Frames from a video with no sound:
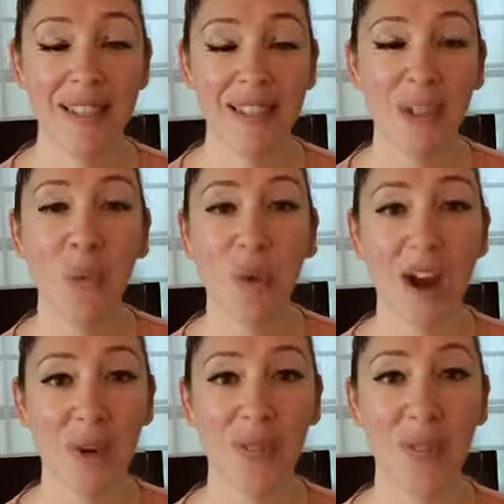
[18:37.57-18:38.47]
to
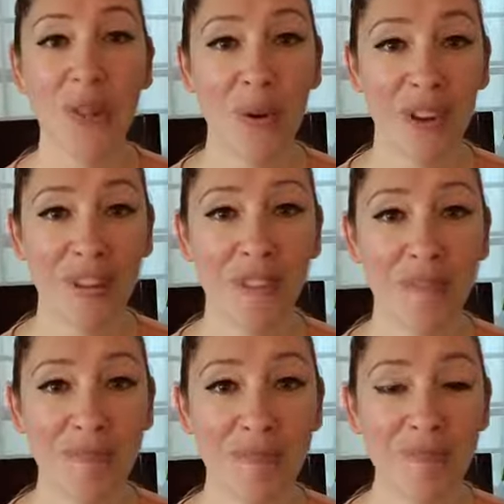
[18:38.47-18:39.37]
walk with the Lord,
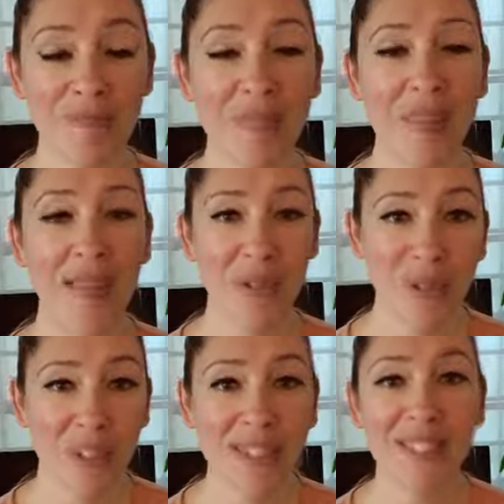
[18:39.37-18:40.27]

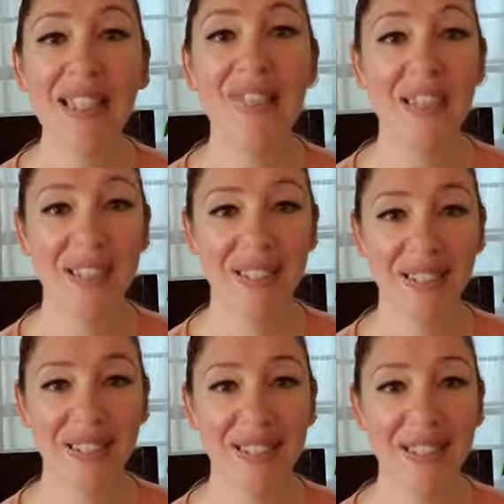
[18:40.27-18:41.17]
receiving
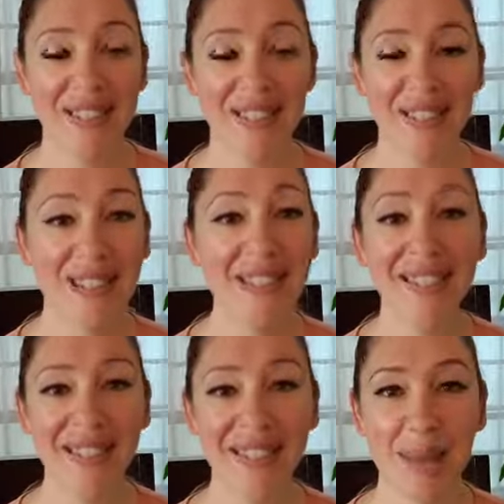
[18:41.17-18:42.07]
His
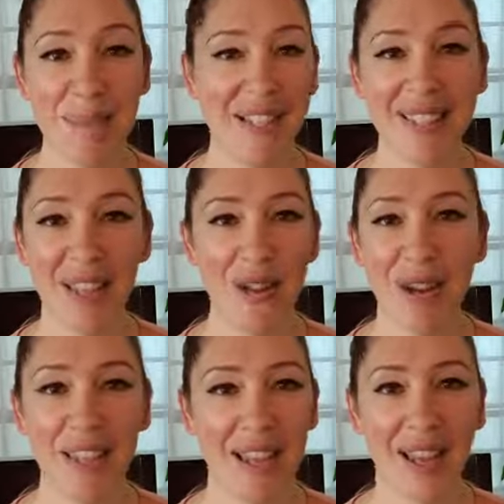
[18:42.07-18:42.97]
acceptance and
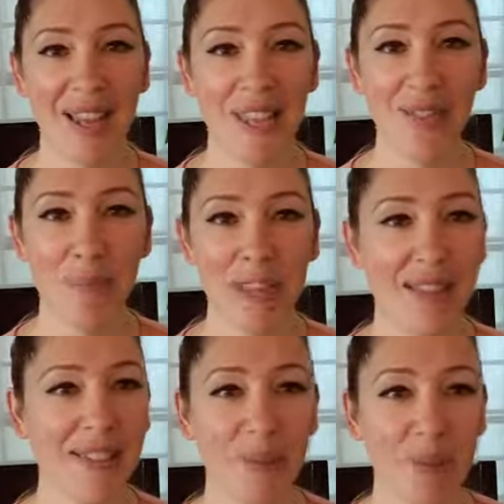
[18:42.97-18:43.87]
all He has for me.
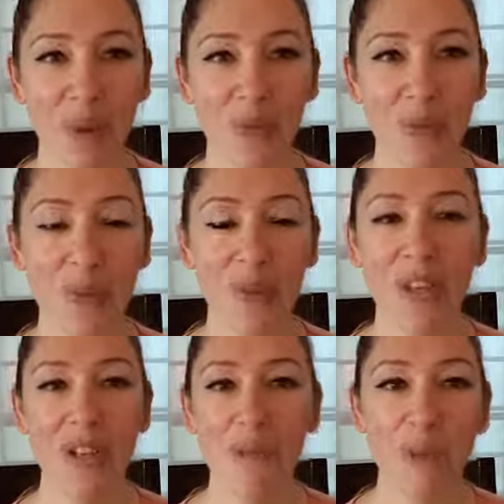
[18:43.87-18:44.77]
It's a beautiful,
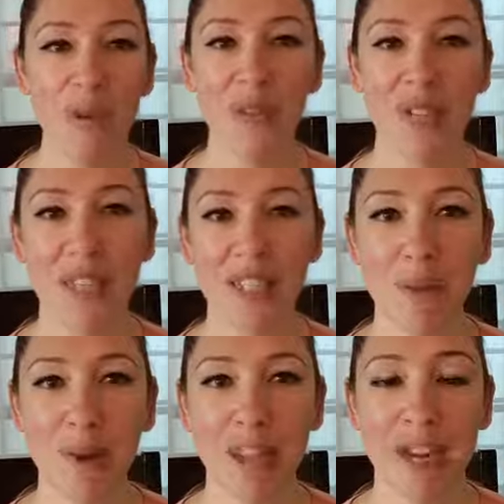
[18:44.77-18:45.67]
beautiful
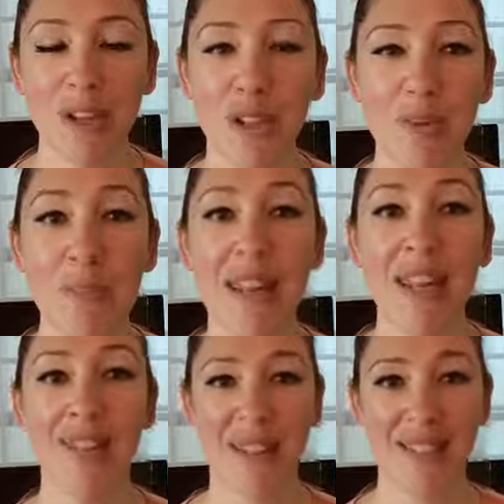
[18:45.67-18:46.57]
testimony. And I'm sure many
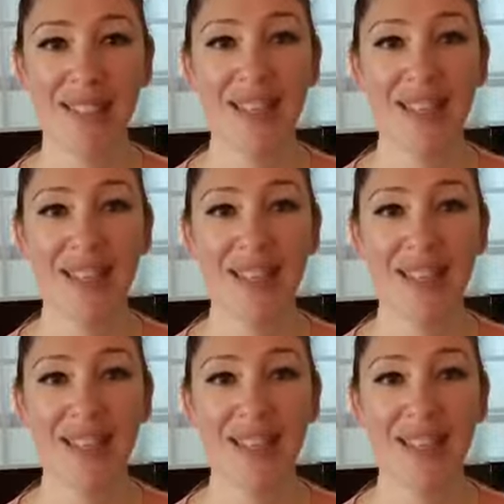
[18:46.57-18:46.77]
of us